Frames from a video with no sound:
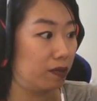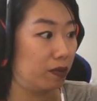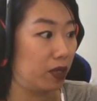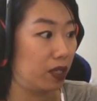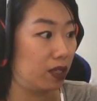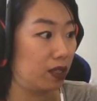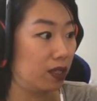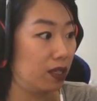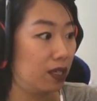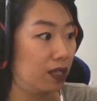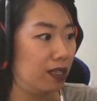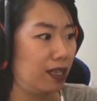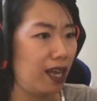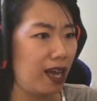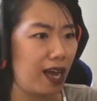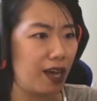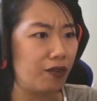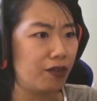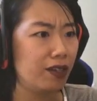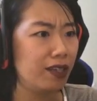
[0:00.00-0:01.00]
But
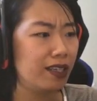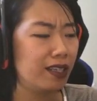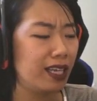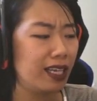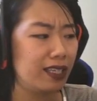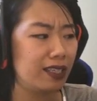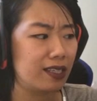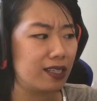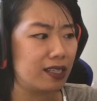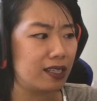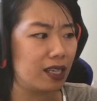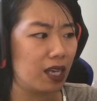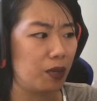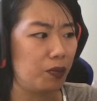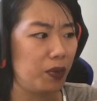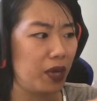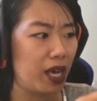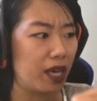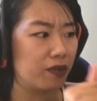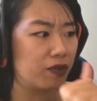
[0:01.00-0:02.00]
yeah, I really like this
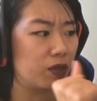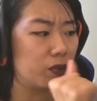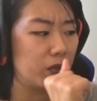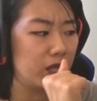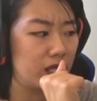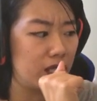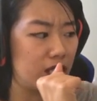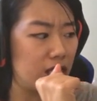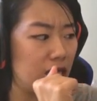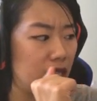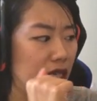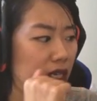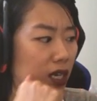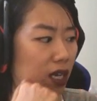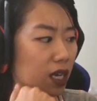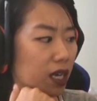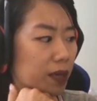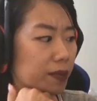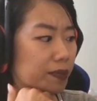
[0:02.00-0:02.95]
comeback from ITZY.